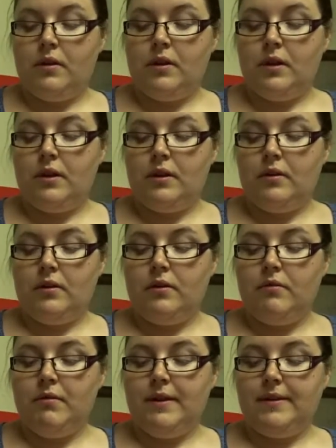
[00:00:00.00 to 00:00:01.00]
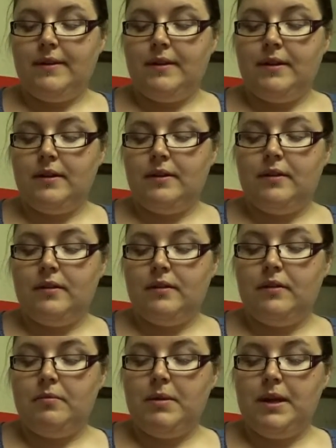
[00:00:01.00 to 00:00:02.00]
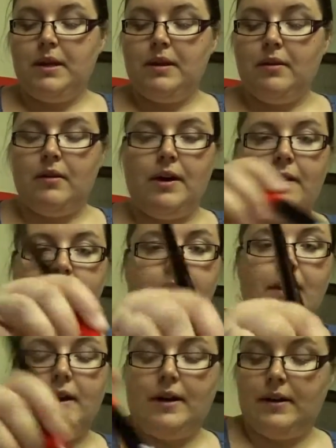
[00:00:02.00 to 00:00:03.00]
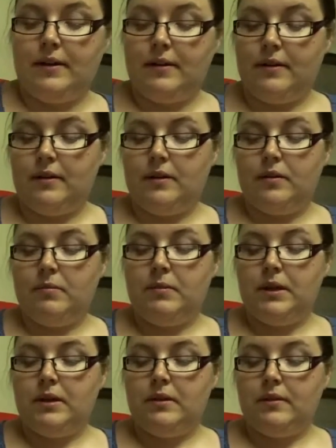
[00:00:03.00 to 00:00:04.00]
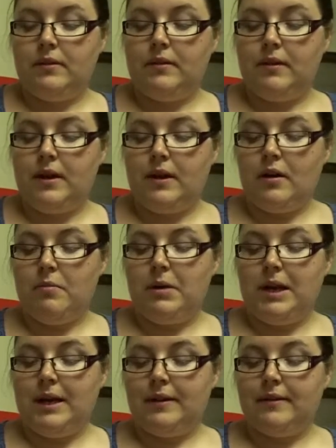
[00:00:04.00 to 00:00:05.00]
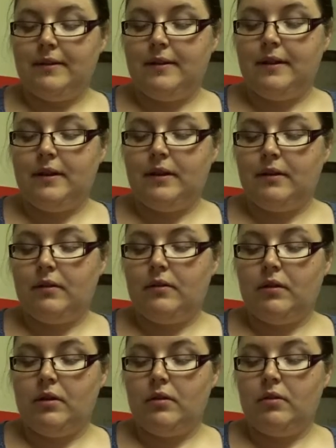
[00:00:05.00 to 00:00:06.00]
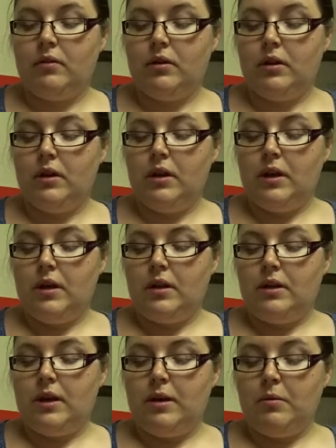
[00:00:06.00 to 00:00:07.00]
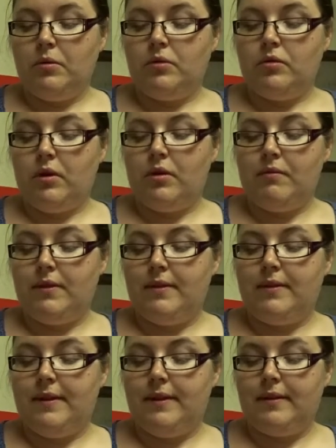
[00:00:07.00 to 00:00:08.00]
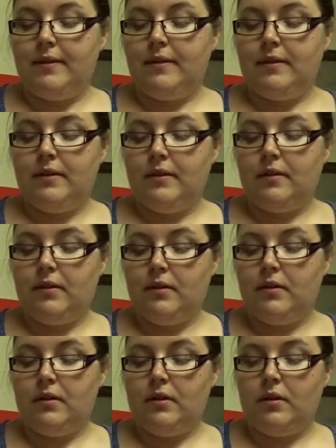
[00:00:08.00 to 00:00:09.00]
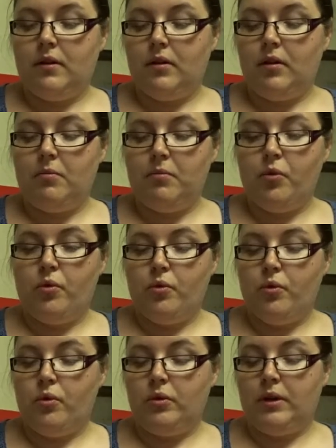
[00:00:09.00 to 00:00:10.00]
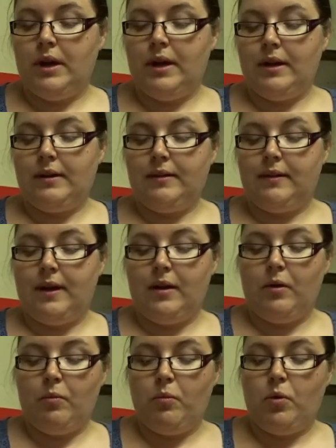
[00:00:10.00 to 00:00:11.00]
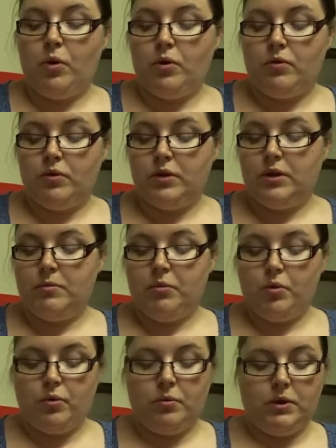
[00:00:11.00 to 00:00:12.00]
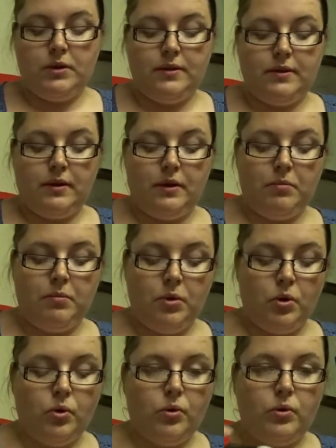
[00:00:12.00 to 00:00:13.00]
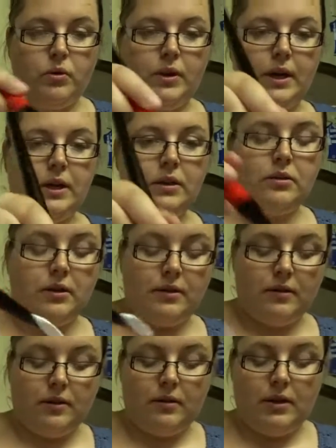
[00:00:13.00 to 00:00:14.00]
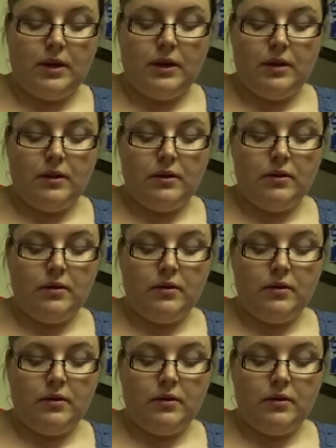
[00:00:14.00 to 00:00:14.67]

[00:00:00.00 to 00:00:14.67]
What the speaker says: And on the resins, be a little heavier handed because they are plastic, so they will try and resist a lot more than say a wood or a chipboard, which is going to pull that gesso in.